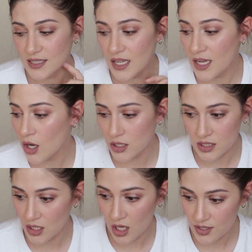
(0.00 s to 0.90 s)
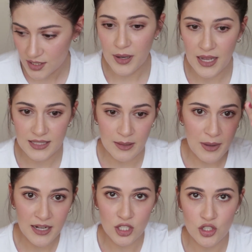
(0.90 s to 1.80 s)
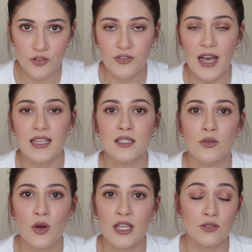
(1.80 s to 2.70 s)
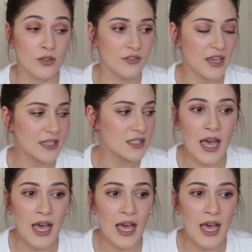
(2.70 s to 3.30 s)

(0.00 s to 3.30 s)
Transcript: he got lost, but he managed to find the way to the vet.